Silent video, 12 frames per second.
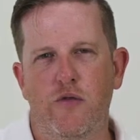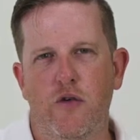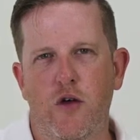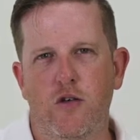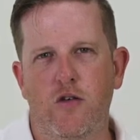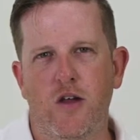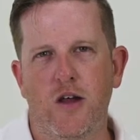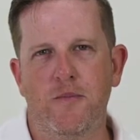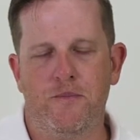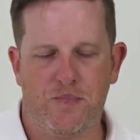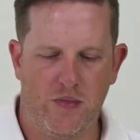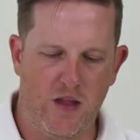Firstly,
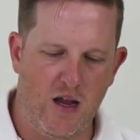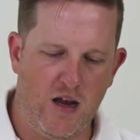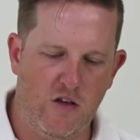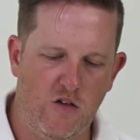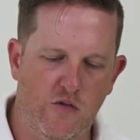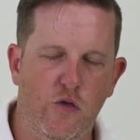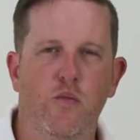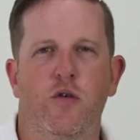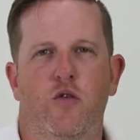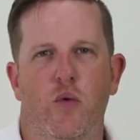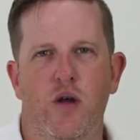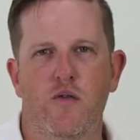the interval
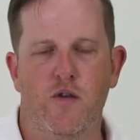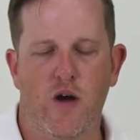between